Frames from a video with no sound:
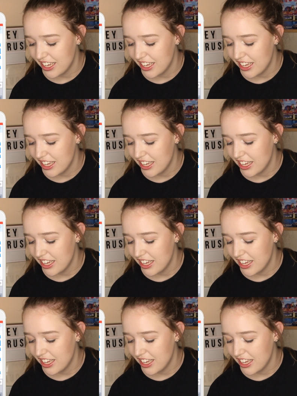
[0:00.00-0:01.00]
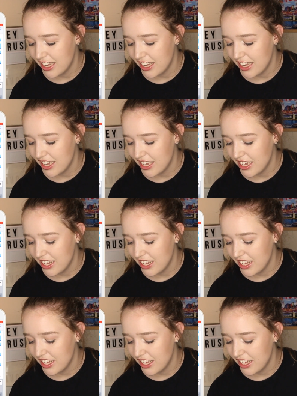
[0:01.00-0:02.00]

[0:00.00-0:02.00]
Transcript: Nobody speaks.